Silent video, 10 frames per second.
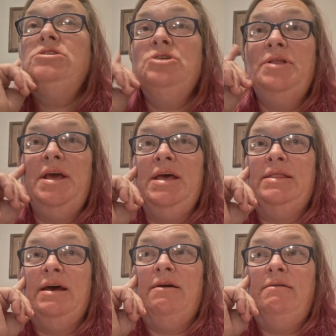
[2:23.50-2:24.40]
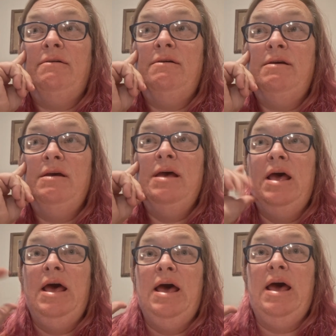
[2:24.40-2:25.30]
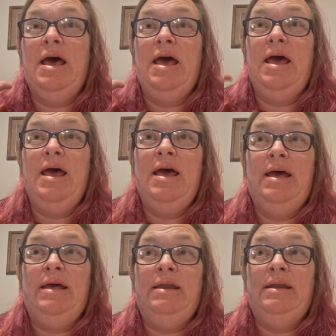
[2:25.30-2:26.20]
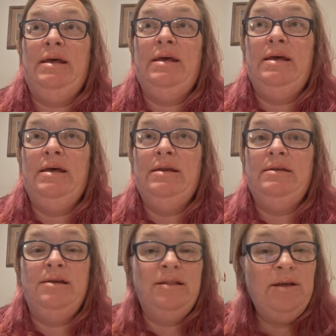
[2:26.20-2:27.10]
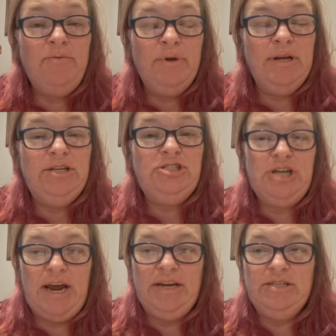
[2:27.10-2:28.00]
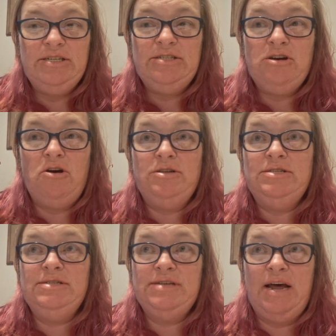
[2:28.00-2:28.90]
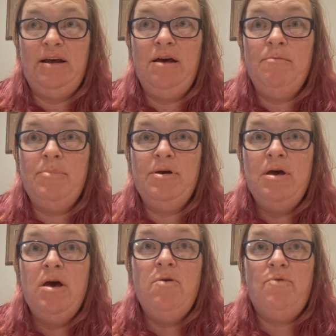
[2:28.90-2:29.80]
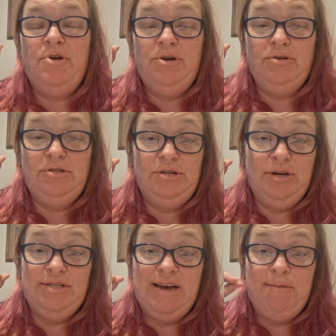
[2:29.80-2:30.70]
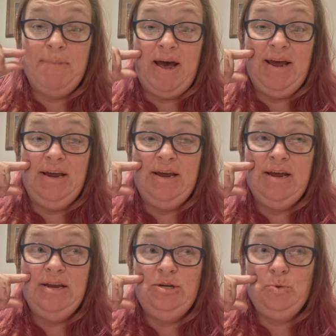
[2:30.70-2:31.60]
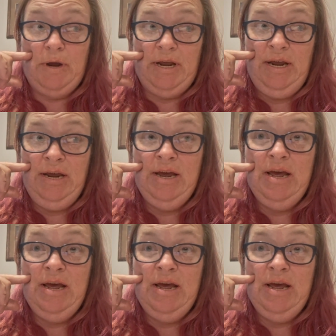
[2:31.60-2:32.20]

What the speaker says: so they get there and nothing really changes on setup. We're used to a 10 by 20.